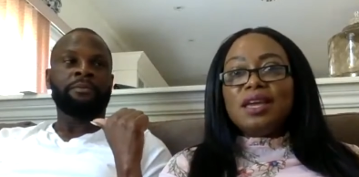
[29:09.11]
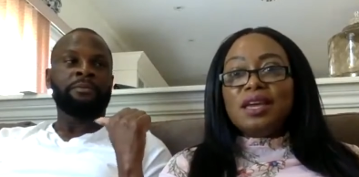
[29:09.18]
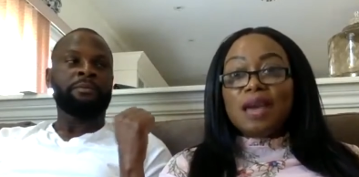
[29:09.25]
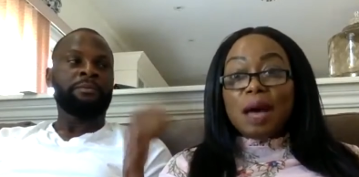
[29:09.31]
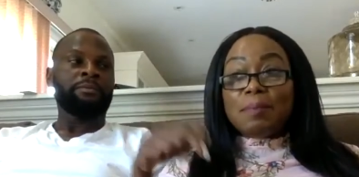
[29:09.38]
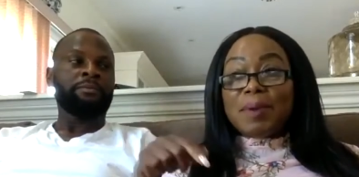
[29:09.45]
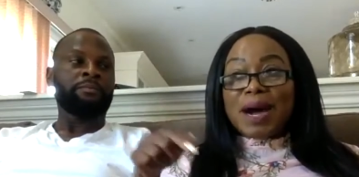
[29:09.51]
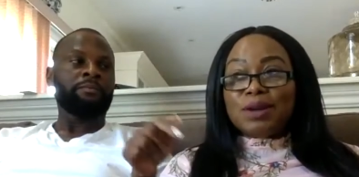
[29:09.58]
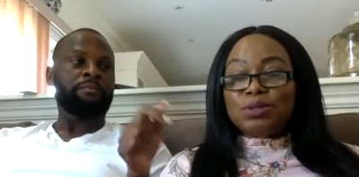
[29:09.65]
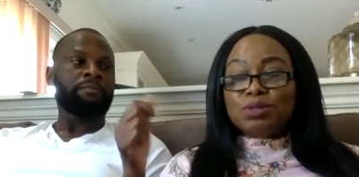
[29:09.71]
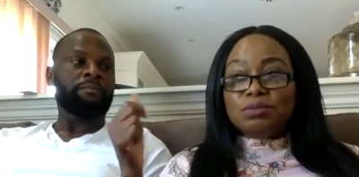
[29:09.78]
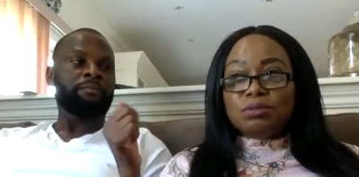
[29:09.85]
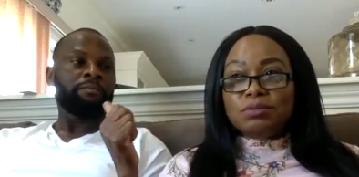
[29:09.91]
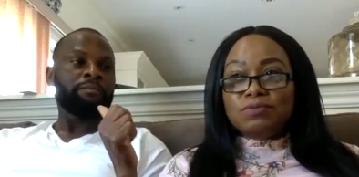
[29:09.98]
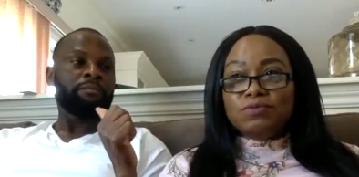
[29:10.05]
Speaker 1: about
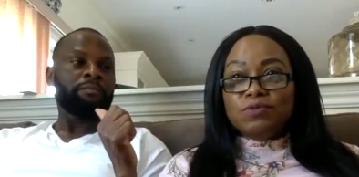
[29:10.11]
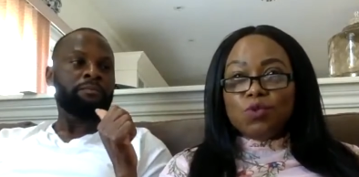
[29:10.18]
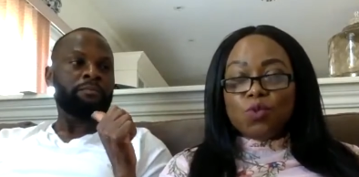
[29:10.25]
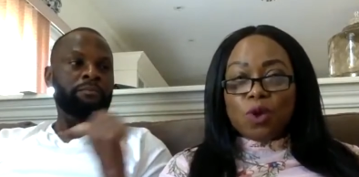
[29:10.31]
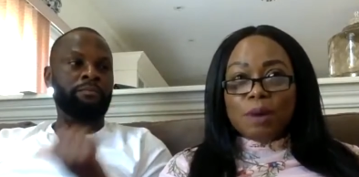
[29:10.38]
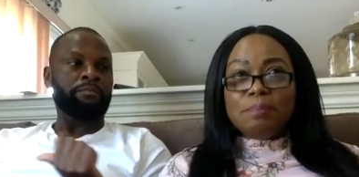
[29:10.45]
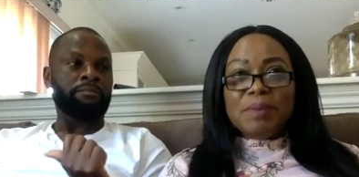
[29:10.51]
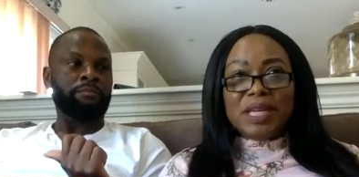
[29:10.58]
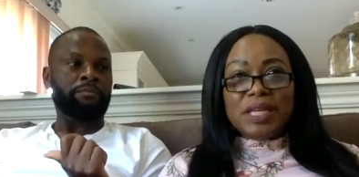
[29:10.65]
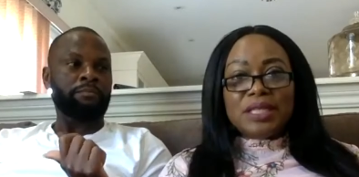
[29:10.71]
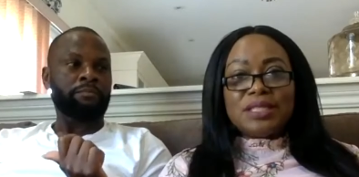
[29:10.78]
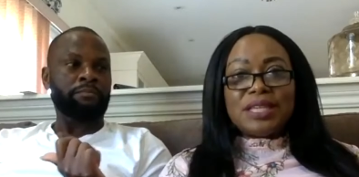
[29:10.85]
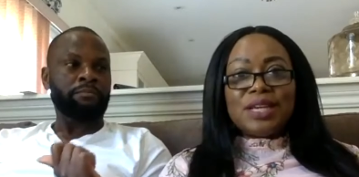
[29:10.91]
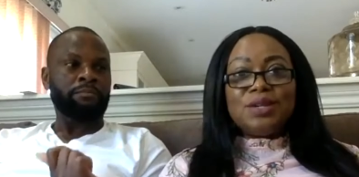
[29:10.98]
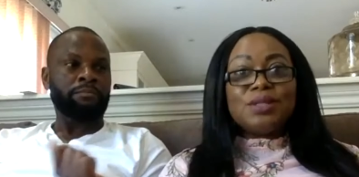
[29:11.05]
one
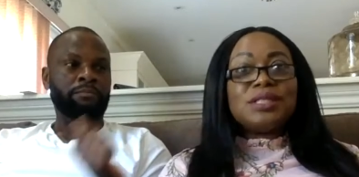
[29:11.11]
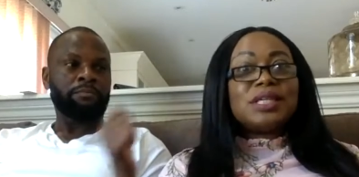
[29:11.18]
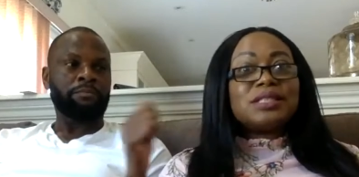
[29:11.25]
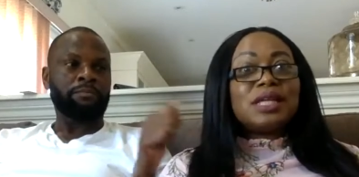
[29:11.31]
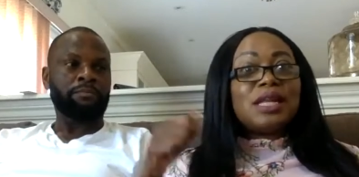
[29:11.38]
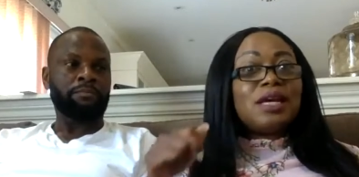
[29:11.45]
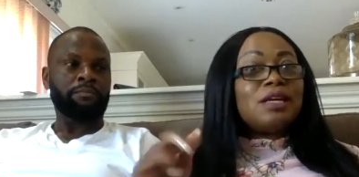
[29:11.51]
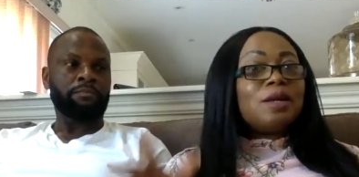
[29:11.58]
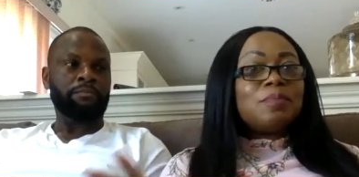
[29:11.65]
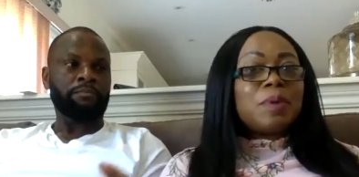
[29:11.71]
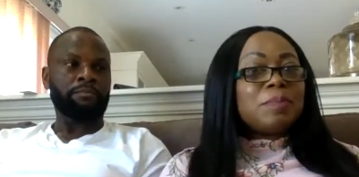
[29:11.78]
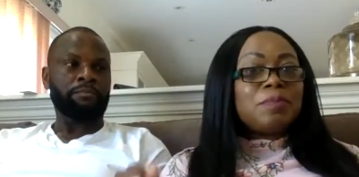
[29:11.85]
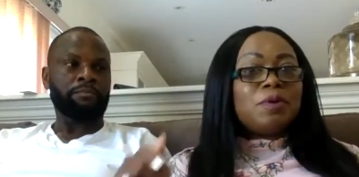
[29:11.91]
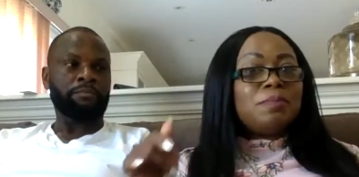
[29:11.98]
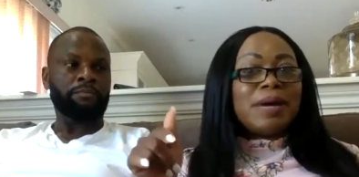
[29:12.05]
minute ago that a lot of
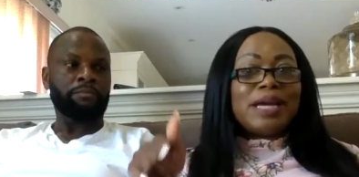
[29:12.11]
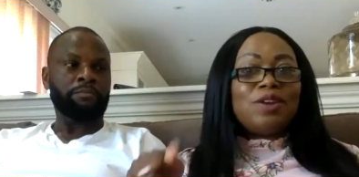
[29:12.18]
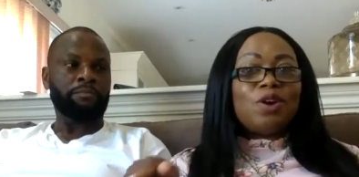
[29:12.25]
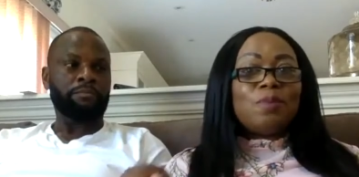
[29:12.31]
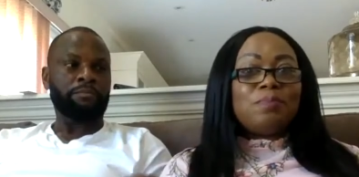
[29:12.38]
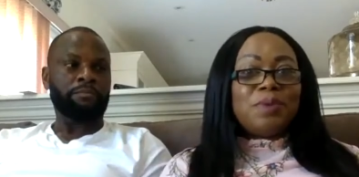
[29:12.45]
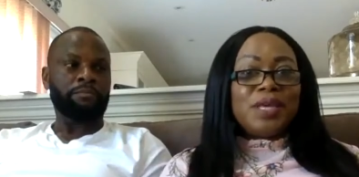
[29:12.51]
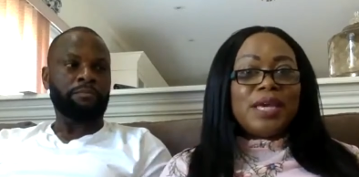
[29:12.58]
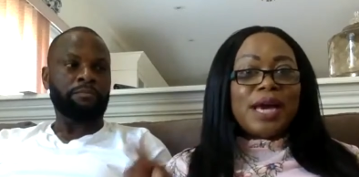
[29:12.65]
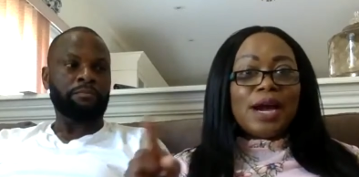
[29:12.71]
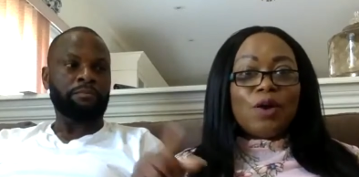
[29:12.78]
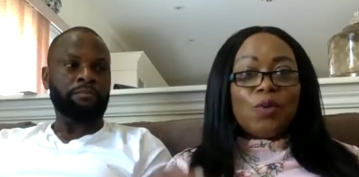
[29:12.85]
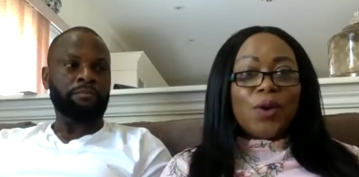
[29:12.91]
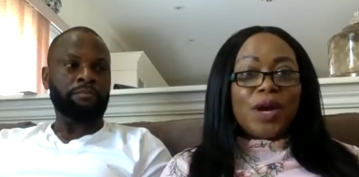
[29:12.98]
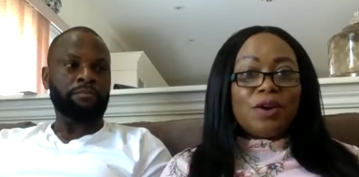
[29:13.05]
people might not be
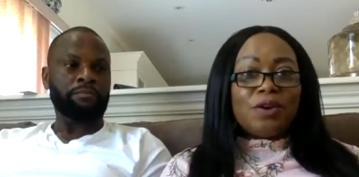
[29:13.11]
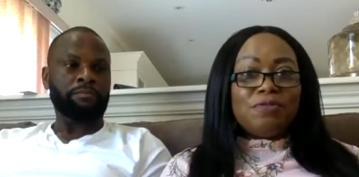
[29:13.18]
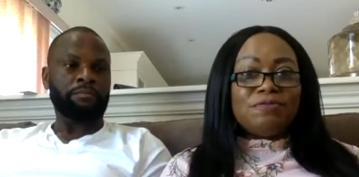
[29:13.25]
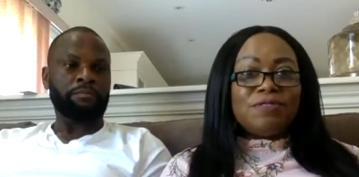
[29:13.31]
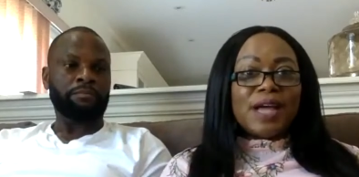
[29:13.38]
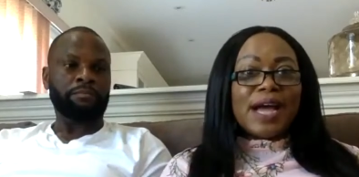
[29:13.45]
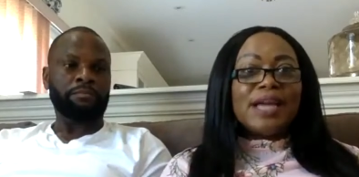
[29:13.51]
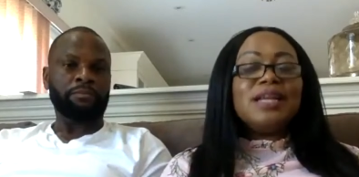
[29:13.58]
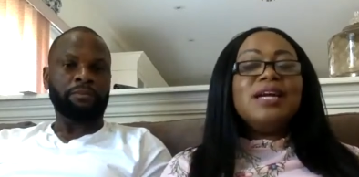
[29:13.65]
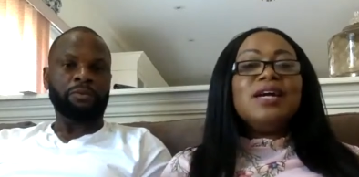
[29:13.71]
aware of that.